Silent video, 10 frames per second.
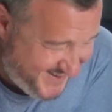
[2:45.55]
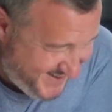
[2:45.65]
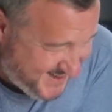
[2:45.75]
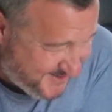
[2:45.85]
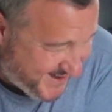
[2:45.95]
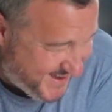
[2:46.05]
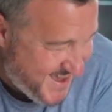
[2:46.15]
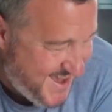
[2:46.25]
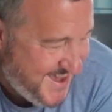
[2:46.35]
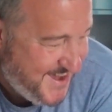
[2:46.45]
Anyway,
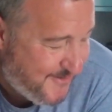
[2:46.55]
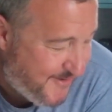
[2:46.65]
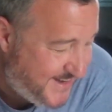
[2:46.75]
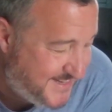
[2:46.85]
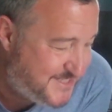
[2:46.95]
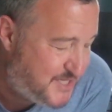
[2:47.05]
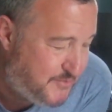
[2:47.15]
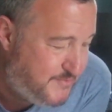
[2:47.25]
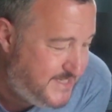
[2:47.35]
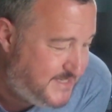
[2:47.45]
right,
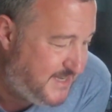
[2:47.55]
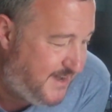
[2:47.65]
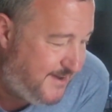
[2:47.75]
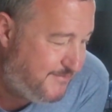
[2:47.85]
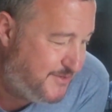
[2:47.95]
Teresa